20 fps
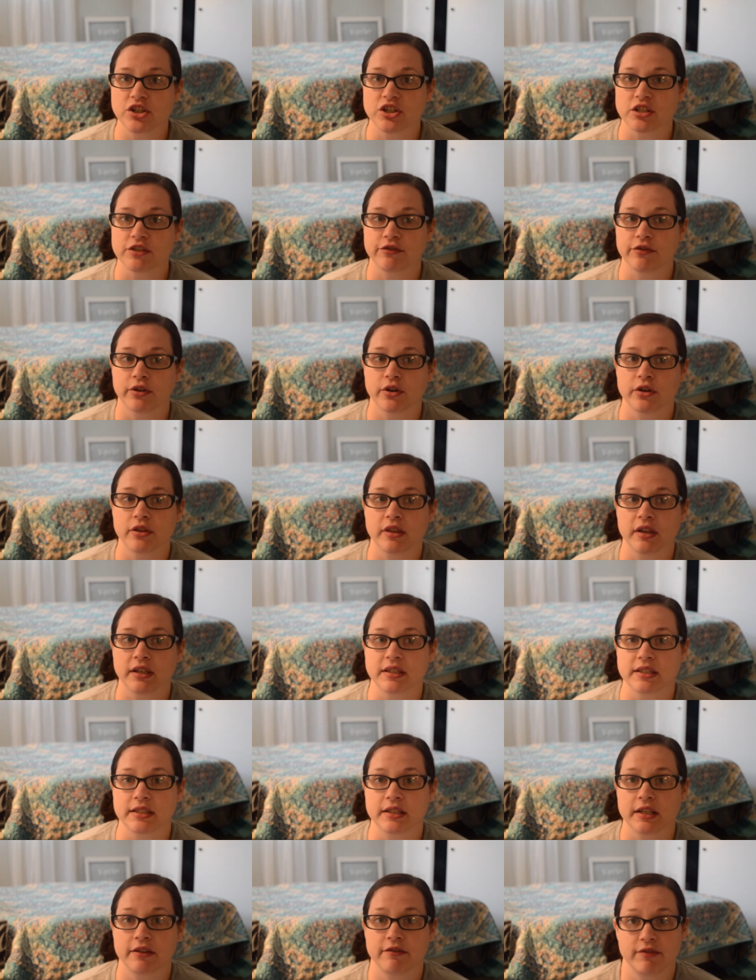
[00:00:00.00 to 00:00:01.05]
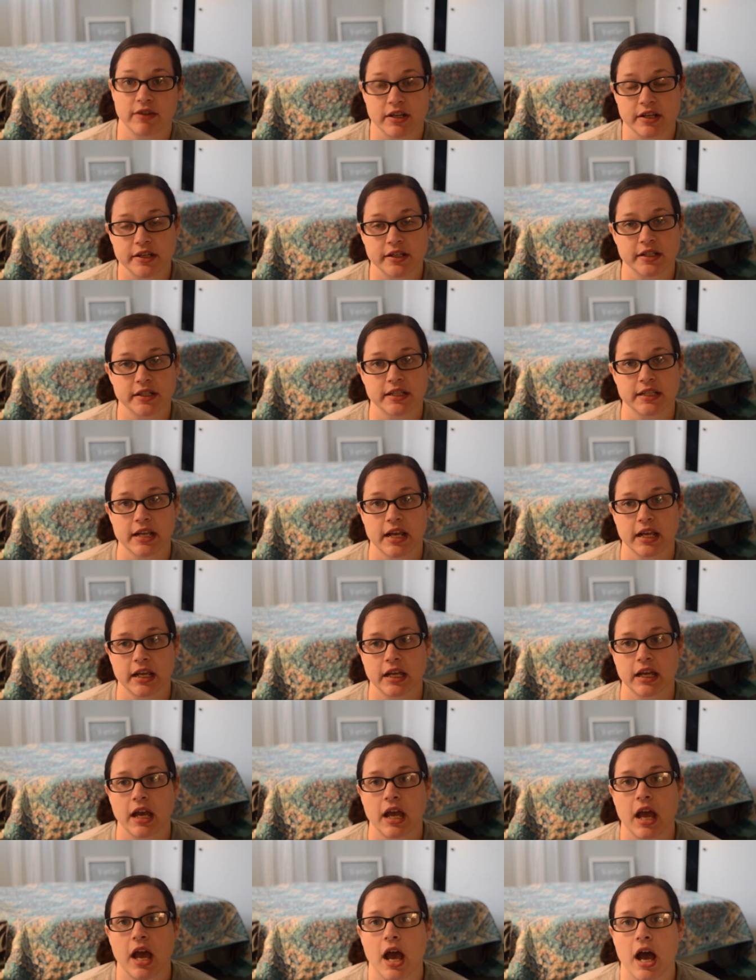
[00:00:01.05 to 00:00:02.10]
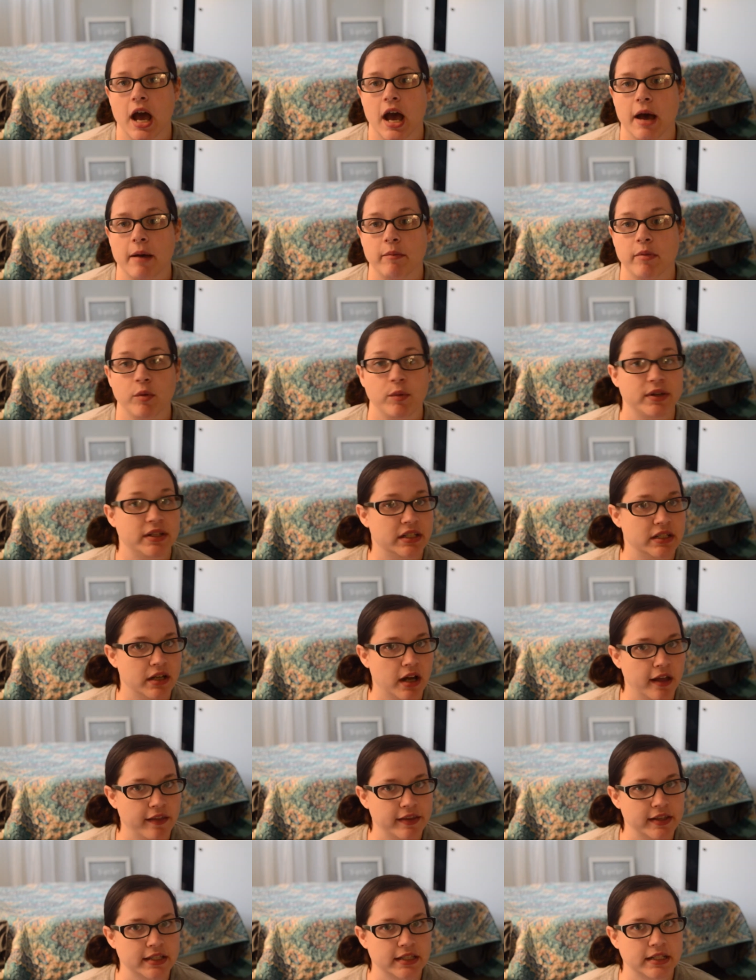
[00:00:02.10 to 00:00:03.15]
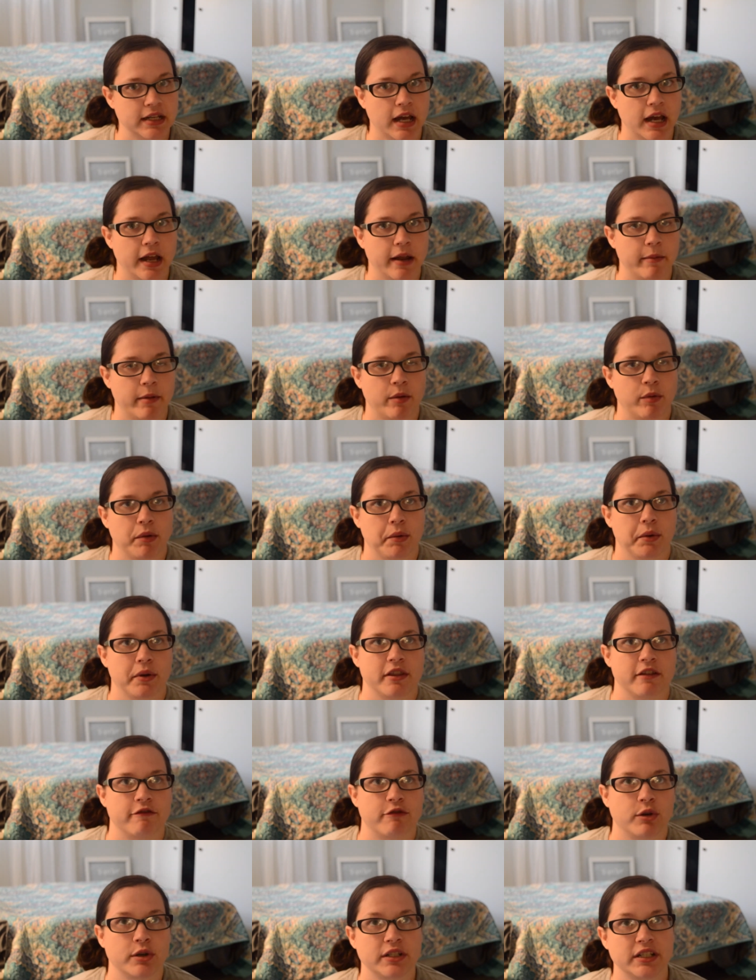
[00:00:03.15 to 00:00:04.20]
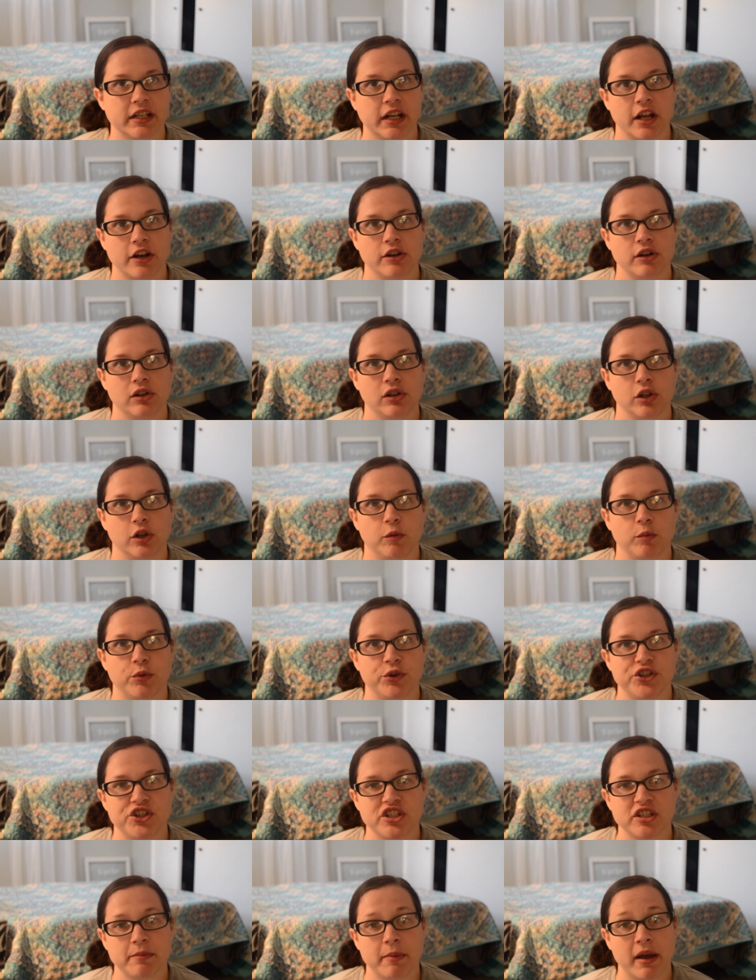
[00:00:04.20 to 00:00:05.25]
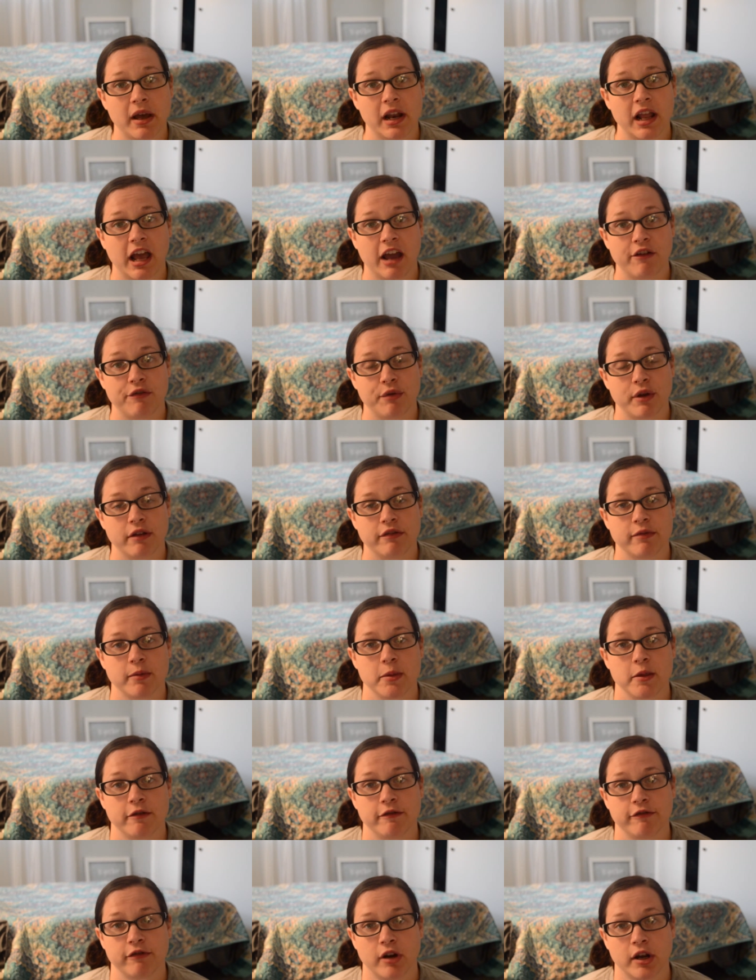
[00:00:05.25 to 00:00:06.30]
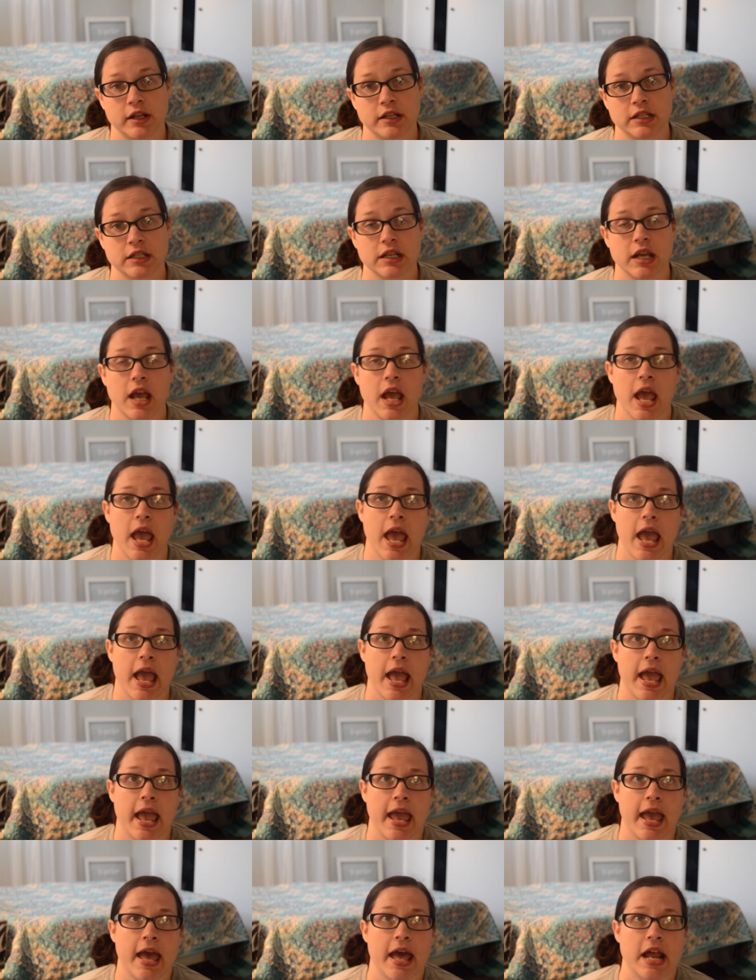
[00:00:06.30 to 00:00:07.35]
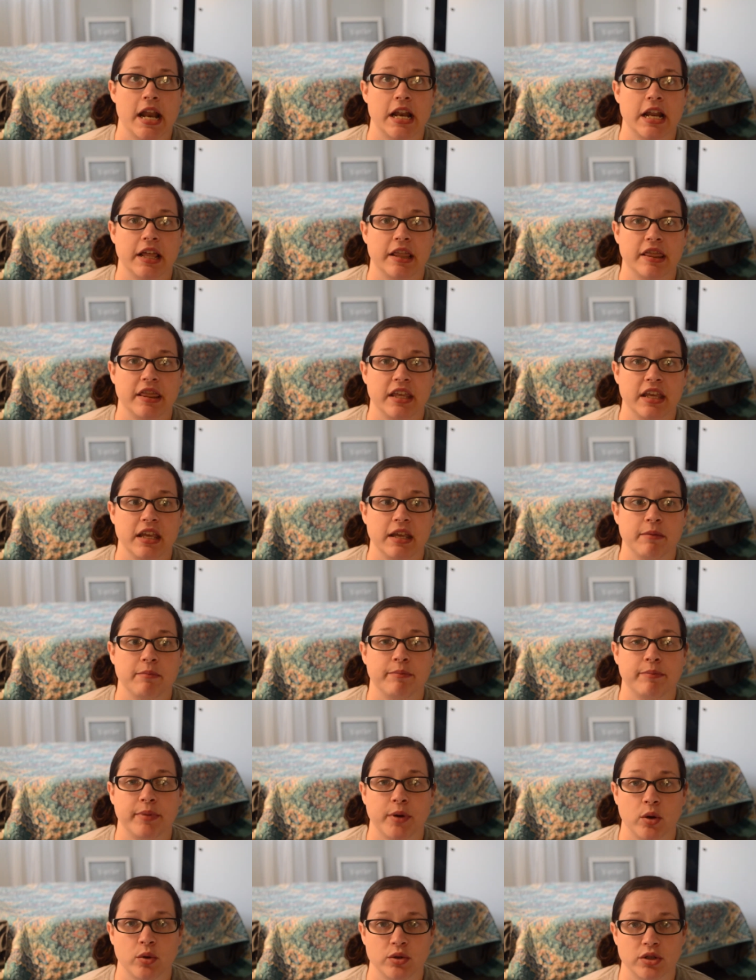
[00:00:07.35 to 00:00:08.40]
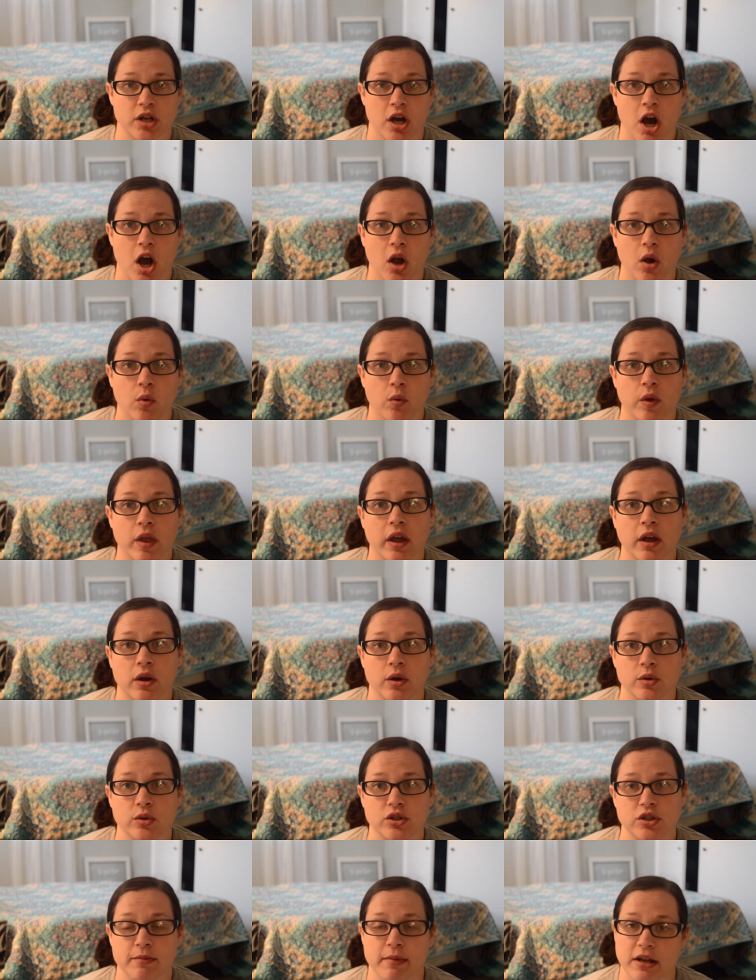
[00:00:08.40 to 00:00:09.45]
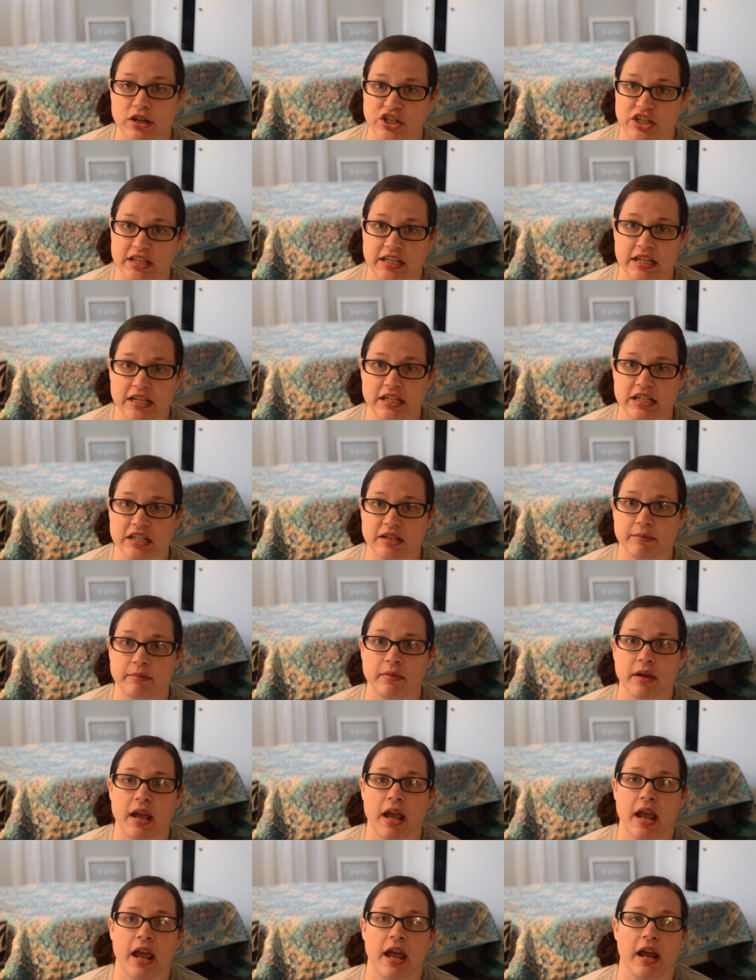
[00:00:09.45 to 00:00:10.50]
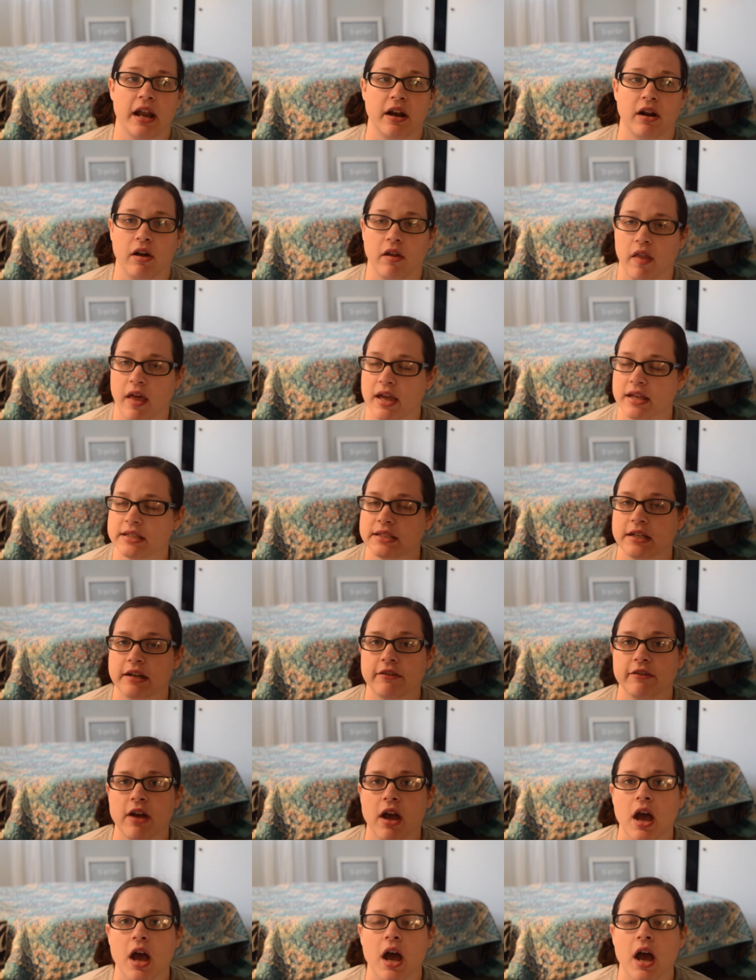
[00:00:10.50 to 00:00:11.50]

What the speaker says: just for the convenience sake, but we did not this time, and we were in the 1400 loop, which is about halfway from the front and the boat dock that goes to Magic Kingdom and all that stuff.